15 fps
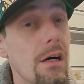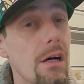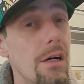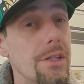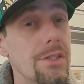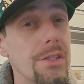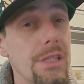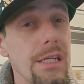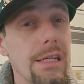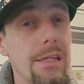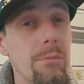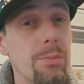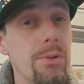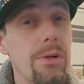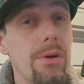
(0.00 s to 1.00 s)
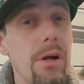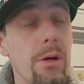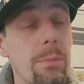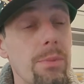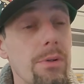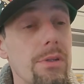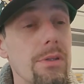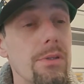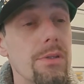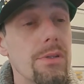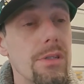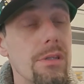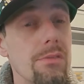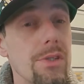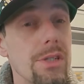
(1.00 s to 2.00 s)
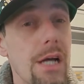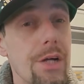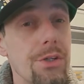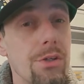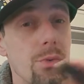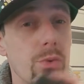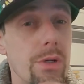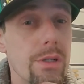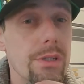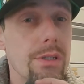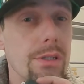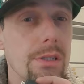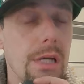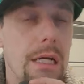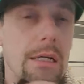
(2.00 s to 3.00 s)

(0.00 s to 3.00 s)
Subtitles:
RCA input or output to see if this actually works.